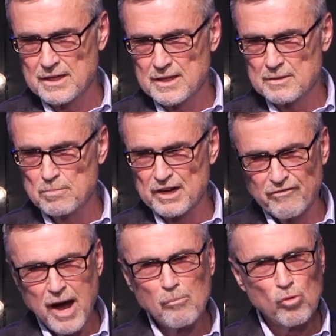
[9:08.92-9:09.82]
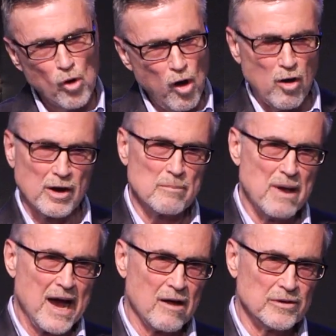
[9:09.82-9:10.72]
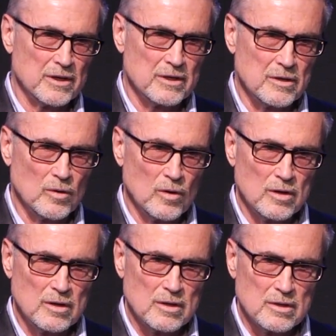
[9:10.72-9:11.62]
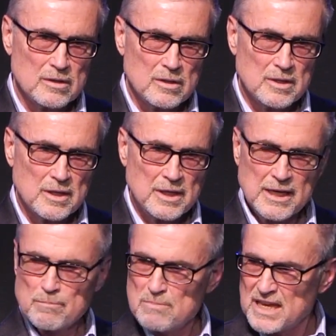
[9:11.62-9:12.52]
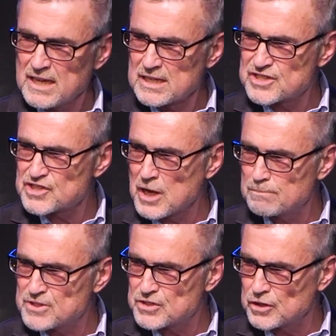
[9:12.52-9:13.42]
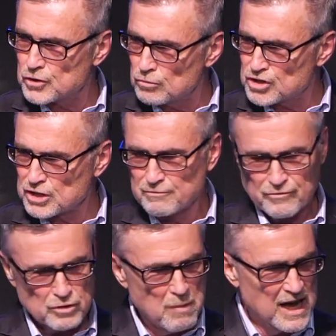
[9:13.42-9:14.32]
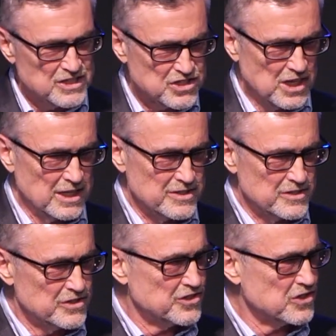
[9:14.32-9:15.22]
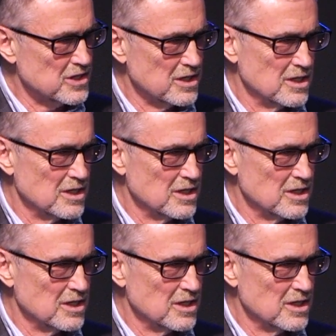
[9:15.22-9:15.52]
But if I'm wrong about him being a substitution for my sins,